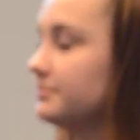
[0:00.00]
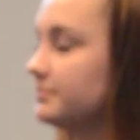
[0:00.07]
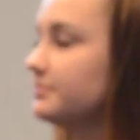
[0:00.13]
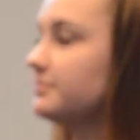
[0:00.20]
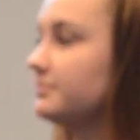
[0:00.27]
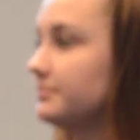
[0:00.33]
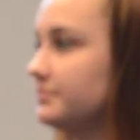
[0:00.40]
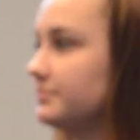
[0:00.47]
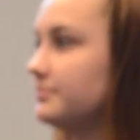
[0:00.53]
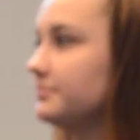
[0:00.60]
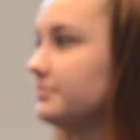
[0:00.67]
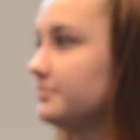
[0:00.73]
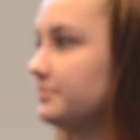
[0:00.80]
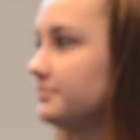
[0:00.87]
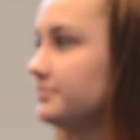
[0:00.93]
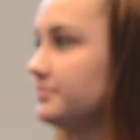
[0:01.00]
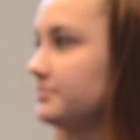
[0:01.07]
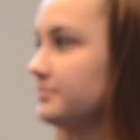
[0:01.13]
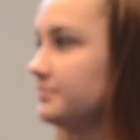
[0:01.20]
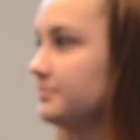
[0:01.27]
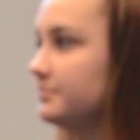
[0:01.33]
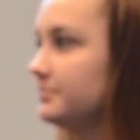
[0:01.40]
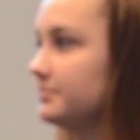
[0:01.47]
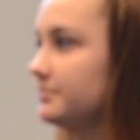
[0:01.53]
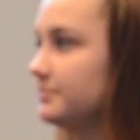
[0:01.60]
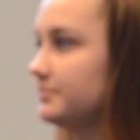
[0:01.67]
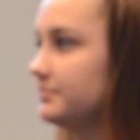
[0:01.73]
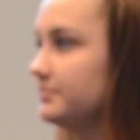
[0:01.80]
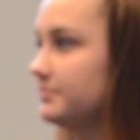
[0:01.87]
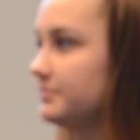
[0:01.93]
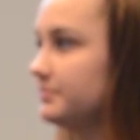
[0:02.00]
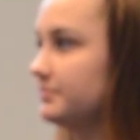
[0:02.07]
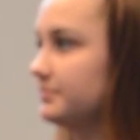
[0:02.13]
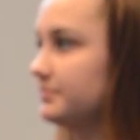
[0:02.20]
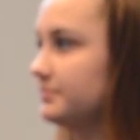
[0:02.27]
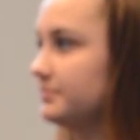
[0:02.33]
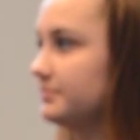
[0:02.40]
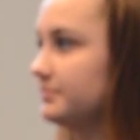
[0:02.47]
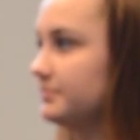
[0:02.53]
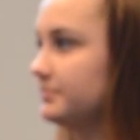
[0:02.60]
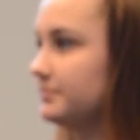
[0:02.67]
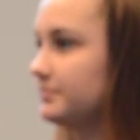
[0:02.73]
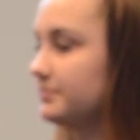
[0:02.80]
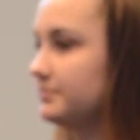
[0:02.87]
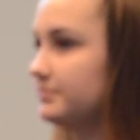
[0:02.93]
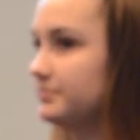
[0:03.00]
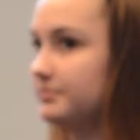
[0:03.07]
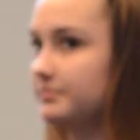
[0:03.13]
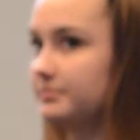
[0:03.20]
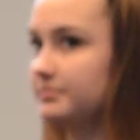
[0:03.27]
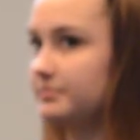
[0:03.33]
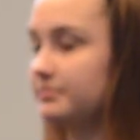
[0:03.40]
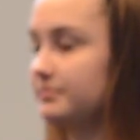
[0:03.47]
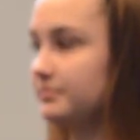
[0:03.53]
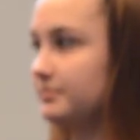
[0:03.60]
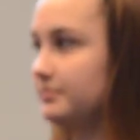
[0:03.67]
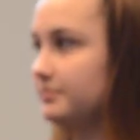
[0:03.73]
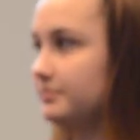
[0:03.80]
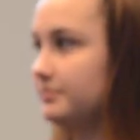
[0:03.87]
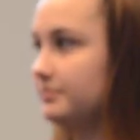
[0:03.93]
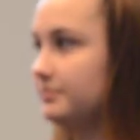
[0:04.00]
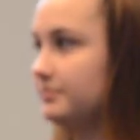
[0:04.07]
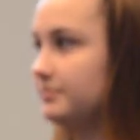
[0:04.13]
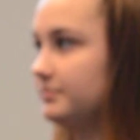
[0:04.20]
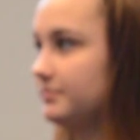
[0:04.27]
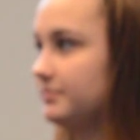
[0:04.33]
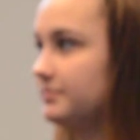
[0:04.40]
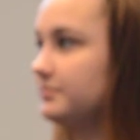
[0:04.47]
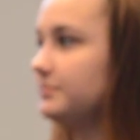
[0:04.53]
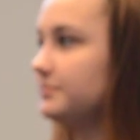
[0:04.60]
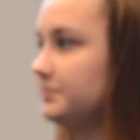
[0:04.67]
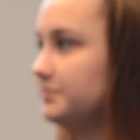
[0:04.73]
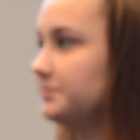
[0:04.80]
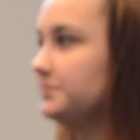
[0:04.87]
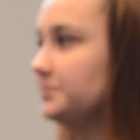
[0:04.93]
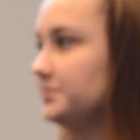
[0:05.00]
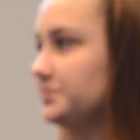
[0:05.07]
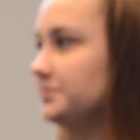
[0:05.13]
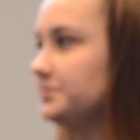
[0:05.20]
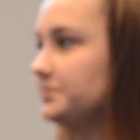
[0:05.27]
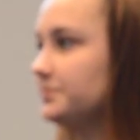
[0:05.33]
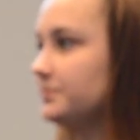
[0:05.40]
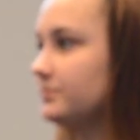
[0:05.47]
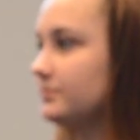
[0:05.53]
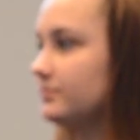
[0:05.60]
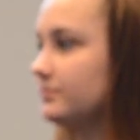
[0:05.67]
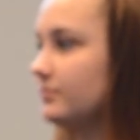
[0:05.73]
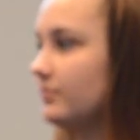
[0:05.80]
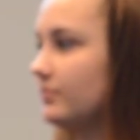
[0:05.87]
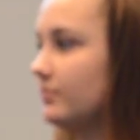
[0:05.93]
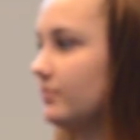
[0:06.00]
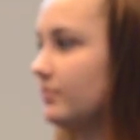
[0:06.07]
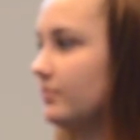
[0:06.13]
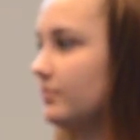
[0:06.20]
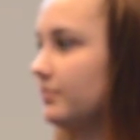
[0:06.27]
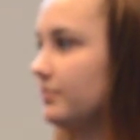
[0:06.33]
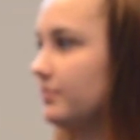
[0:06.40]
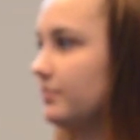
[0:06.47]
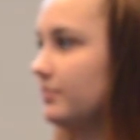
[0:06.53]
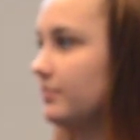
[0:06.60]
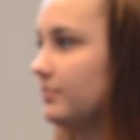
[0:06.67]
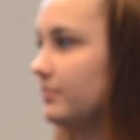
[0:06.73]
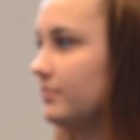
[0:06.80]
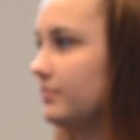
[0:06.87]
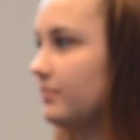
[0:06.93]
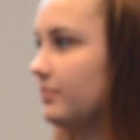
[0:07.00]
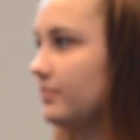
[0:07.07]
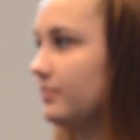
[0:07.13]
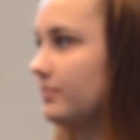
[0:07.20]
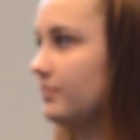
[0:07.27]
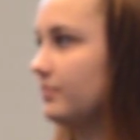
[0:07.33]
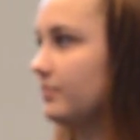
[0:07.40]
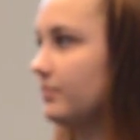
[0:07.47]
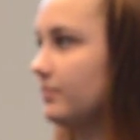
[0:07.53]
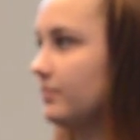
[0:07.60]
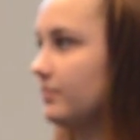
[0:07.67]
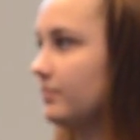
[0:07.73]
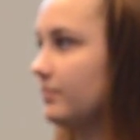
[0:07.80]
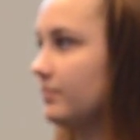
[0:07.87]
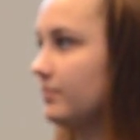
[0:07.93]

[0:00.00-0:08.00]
[no speech]